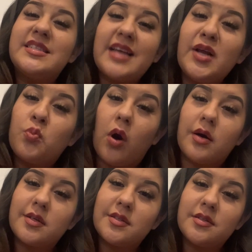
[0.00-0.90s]

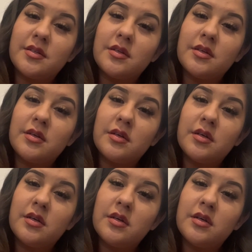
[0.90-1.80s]
sidewalks.
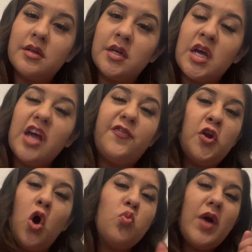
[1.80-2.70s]
If
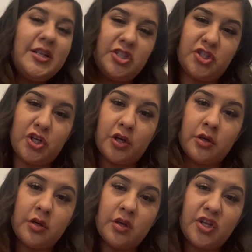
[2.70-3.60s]
you don't
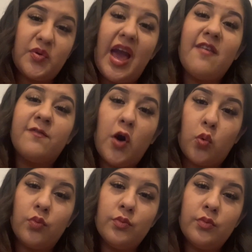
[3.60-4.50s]
register, you can't
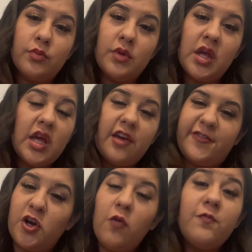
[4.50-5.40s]
vote.
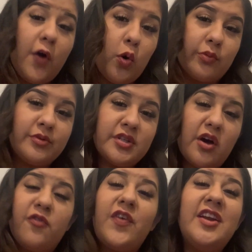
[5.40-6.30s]
If you don't vote,
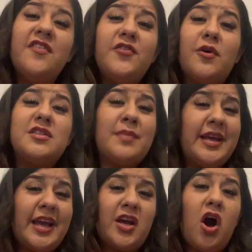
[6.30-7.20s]
a friend of yours may
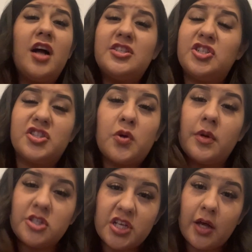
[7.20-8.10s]
get caught and just go
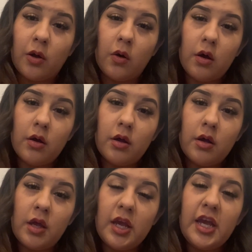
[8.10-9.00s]
to jail.
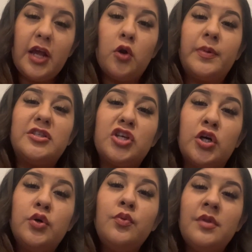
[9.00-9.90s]
It'll be
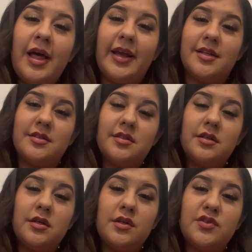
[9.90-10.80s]
too late
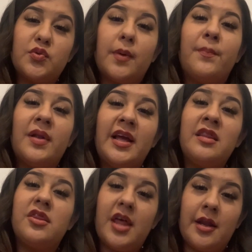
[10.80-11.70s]
to
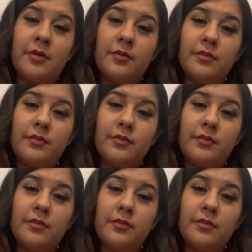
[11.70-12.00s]
complain then.